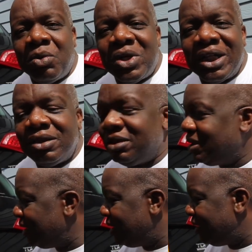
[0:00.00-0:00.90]
one,
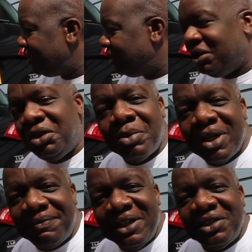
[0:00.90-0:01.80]
you
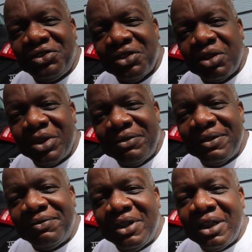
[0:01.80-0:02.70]
might think this is a
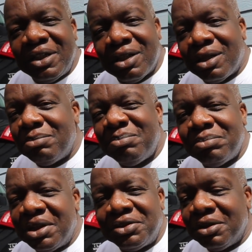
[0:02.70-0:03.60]
2015 car,
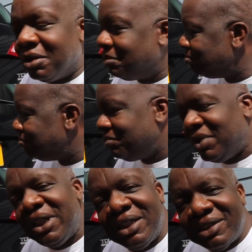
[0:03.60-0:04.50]
but it's not.
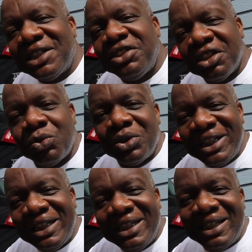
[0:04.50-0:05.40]
It's actually a
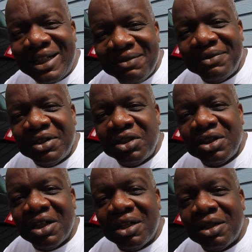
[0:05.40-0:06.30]
2011
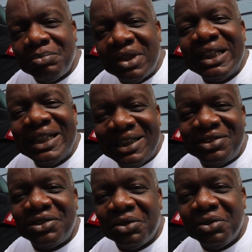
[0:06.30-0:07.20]
car. It's
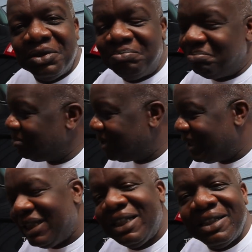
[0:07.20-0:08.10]
stolen.
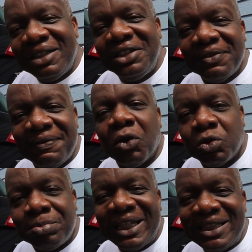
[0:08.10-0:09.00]
These are false
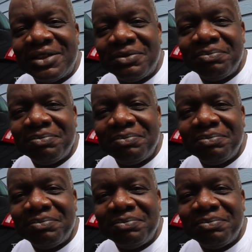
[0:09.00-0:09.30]
plates.